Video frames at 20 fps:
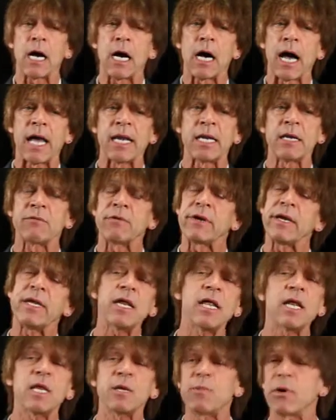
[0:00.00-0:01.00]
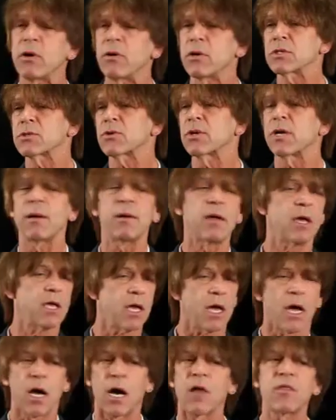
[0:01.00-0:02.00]
didn't read any poetry
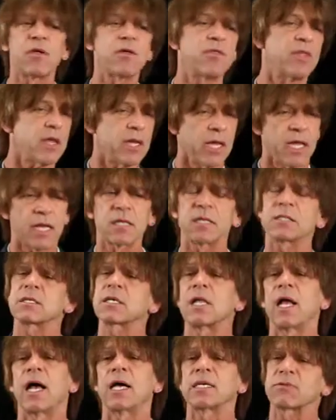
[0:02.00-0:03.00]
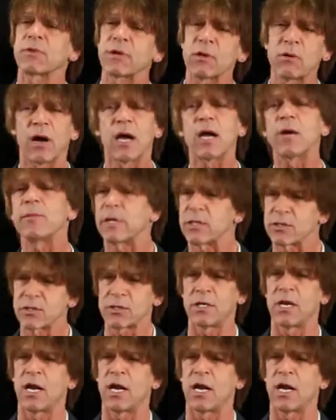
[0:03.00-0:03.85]
other than English class requirements,